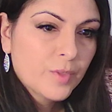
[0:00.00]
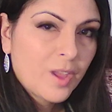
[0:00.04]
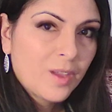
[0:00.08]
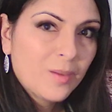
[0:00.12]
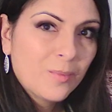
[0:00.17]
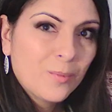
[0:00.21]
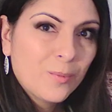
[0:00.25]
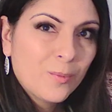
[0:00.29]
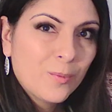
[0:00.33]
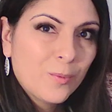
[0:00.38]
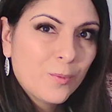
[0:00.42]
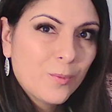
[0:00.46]

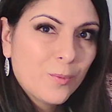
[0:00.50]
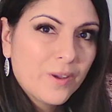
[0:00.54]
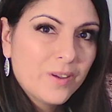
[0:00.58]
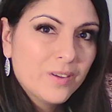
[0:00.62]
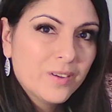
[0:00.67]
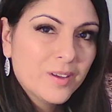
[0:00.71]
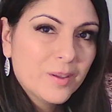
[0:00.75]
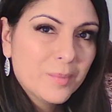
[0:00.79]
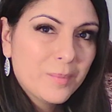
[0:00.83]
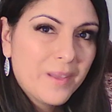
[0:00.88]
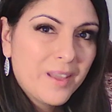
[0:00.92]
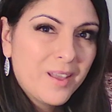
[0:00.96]

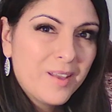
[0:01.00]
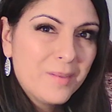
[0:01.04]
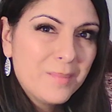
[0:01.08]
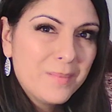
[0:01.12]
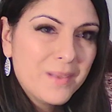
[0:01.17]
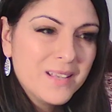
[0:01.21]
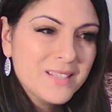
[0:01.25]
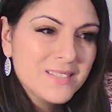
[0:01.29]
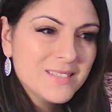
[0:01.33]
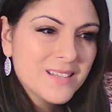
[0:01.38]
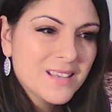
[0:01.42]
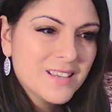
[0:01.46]
Welcome out,
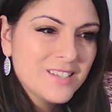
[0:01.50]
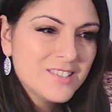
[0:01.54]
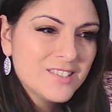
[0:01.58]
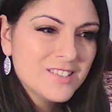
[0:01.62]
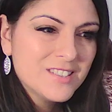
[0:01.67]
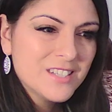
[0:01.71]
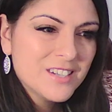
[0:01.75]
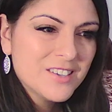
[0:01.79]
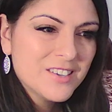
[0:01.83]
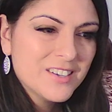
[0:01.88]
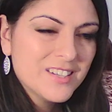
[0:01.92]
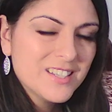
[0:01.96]
my
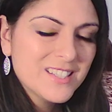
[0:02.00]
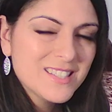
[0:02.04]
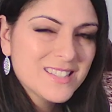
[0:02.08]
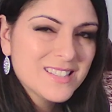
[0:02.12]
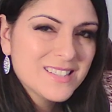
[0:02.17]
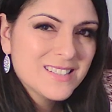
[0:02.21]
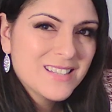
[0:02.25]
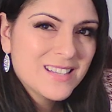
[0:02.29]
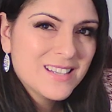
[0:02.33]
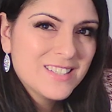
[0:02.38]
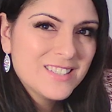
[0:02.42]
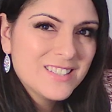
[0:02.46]
Sagittarius
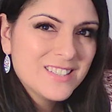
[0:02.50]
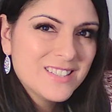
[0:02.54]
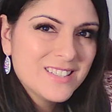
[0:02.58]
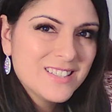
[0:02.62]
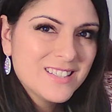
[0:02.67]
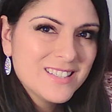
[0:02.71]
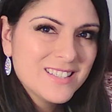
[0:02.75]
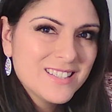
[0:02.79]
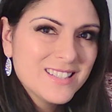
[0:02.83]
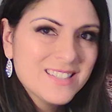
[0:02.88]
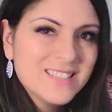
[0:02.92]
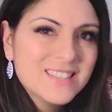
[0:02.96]
Nation.
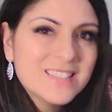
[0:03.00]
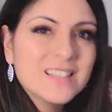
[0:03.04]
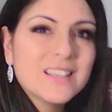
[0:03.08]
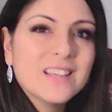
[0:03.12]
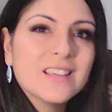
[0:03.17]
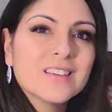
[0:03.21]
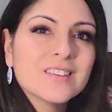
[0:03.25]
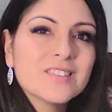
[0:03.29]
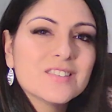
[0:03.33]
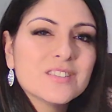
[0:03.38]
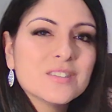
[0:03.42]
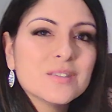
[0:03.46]
This is
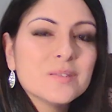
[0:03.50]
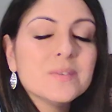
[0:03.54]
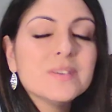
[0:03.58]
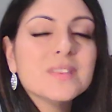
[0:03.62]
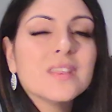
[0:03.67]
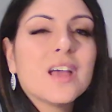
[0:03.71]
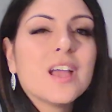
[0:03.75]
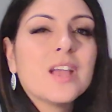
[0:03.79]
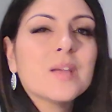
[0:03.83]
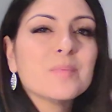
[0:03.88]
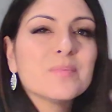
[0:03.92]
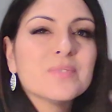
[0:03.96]
Angela with
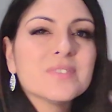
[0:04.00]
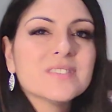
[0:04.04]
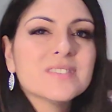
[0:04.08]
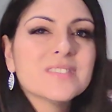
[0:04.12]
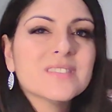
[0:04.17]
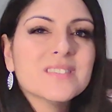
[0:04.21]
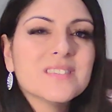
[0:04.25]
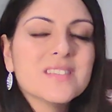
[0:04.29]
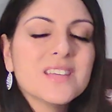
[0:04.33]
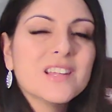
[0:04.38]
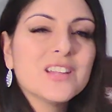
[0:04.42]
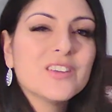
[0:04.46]
High
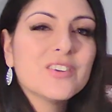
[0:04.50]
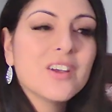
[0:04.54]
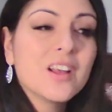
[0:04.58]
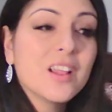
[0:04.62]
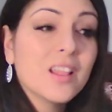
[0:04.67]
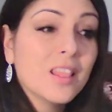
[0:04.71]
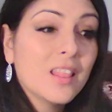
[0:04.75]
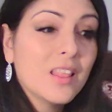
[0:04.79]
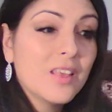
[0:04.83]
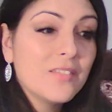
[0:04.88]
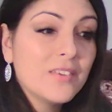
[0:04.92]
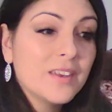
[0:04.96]
Priestess Healer
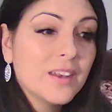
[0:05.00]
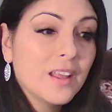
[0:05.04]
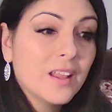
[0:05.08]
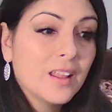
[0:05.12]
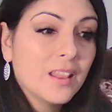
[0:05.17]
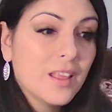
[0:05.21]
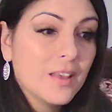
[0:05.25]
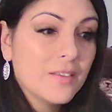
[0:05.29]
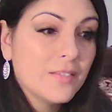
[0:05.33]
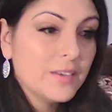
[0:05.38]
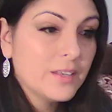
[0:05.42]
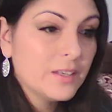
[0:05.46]

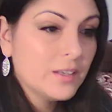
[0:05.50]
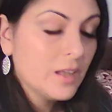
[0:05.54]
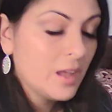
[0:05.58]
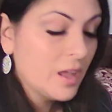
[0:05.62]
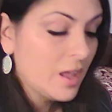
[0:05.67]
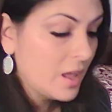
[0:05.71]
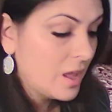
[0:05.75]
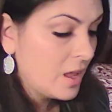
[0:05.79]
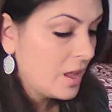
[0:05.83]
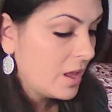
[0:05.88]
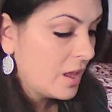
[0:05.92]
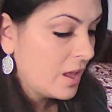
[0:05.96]
1111.
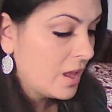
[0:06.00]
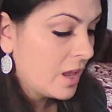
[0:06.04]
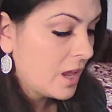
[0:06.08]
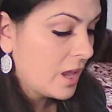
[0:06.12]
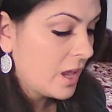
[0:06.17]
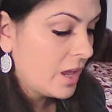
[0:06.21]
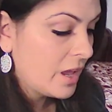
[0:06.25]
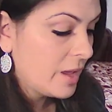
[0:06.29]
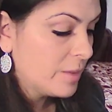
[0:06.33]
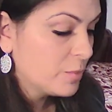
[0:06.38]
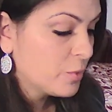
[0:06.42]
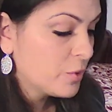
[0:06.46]

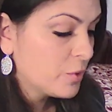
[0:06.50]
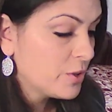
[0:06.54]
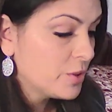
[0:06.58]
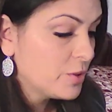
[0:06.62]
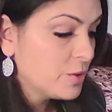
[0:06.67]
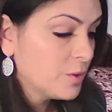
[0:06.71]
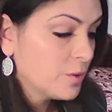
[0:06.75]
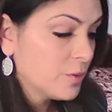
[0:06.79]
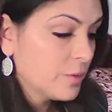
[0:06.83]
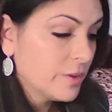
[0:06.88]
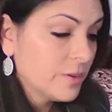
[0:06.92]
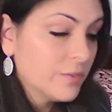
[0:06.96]
I'm going to
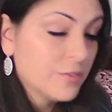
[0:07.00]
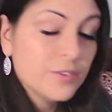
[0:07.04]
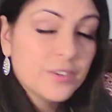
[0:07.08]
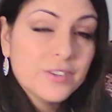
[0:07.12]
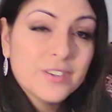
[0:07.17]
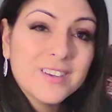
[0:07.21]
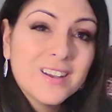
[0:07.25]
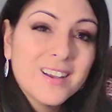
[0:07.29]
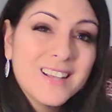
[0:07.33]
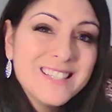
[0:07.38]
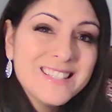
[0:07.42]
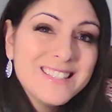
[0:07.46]
do a read for you
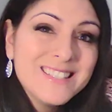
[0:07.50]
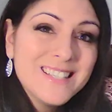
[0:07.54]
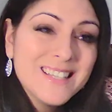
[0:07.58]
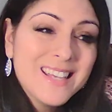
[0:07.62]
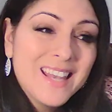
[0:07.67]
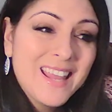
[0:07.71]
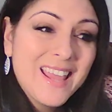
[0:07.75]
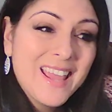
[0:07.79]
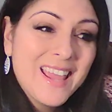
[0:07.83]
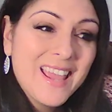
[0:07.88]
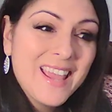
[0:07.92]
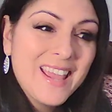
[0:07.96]
guys
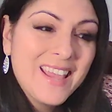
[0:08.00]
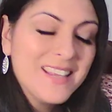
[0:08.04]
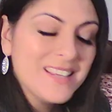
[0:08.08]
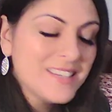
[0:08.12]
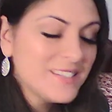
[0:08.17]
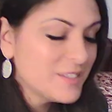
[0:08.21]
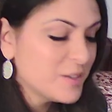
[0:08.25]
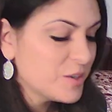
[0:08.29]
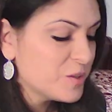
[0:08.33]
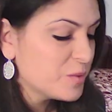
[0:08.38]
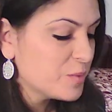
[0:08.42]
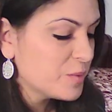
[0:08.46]
today.
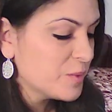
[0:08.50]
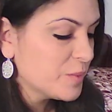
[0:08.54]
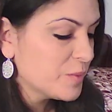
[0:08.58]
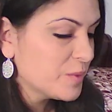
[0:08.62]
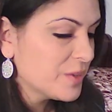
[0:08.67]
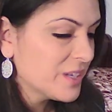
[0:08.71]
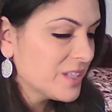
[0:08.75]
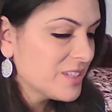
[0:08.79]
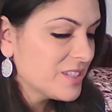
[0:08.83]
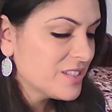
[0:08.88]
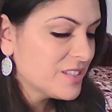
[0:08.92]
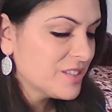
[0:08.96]
So we will
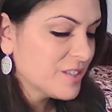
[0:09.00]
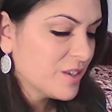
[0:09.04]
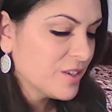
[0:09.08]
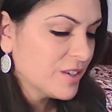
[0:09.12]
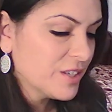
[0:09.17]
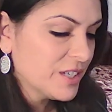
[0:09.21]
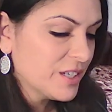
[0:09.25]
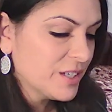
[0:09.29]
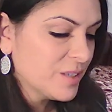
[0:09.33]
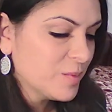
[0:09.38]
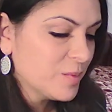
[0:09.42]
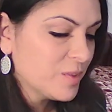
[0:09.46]
get
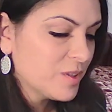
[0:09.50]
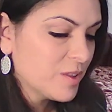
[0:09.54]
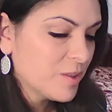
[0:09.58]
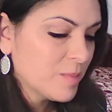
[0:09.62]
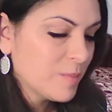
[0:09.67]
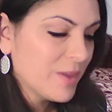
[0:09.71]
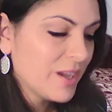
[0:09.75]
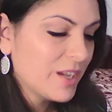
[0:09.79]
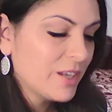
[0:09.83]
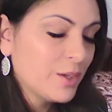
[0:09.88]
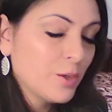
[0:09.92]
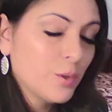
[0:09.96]
started with
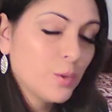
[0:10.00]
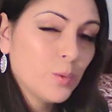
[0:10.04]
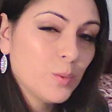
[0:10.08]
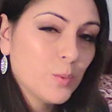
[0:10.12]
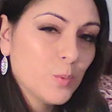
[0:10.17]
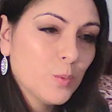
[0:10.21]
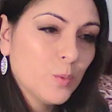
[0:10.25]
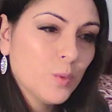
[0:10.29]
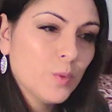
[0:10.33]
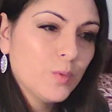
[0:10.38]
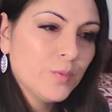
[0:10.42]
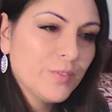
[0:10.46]
my
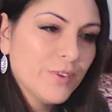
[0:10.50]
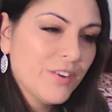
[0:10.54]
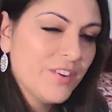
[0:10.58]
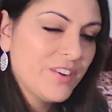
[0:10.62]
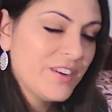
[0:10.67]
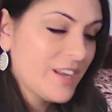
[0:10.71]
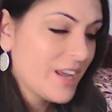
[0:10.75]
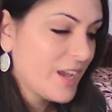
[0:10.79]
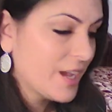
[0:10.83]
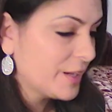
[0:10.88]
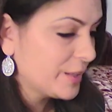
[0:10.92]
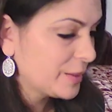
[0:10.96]
new fairy
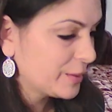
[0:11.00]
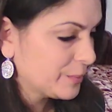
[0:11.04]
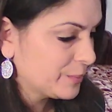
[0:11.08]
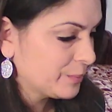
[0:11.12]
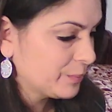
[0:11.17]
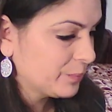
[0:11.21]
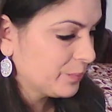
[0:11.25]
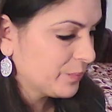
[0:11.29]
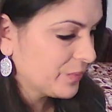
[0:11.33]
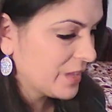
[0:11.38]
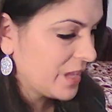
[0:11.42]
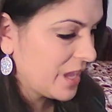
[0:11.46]
deck.
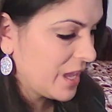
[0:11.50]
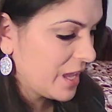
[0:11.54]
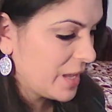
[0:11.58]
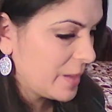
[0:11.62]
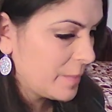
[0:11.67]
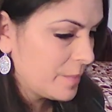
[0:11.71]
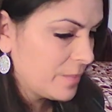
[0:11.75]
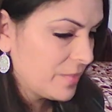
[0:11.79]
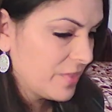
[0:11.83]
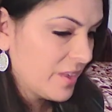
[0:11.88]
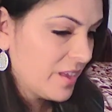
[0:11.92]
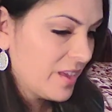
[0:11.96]
Okay,
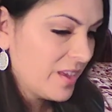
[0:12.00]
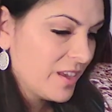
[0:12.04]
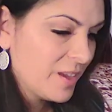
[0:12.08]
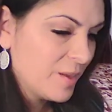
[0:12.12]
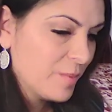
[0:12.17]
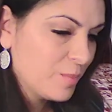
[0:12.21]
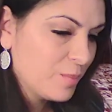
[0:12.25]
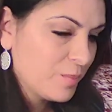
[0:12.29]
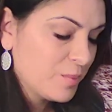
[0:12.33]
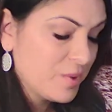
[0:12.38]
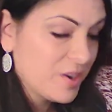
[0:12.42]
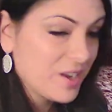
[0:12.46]
the
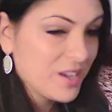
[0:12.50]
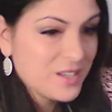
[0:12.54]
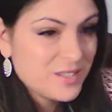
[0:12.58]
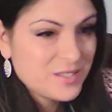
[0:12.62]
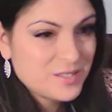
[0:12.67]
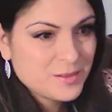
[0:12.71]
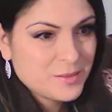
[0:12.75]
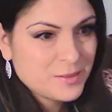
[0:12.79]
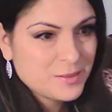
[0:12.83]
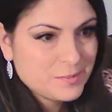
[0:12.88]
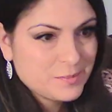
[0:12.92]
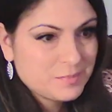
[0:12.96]

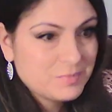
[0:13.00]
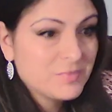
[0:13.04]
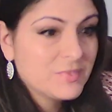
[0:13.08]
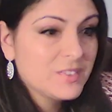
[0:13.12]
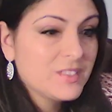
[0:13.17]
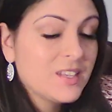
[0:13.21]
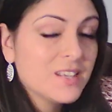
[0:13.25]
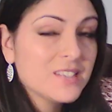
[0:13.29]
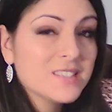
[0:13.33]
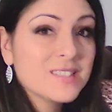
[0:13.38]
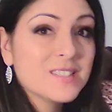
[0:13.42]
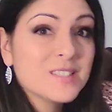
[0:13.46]
Empress
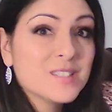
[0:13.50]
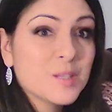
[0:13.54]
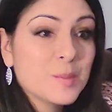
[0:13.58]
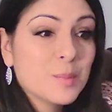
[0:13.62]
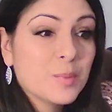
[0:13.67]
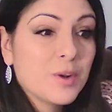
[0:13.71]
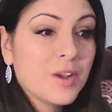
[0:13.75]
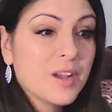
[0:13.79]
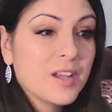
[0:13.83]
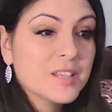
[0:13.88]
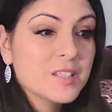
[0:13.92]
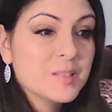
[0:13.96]
doesn't
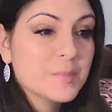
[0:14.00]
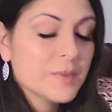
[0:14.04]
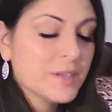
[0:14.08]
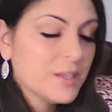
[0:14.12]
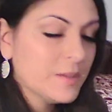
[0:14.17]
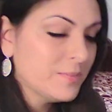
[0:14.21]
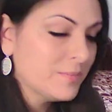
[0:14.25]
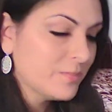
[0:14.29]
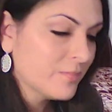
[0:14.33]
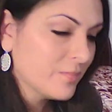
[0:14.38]
surprise me.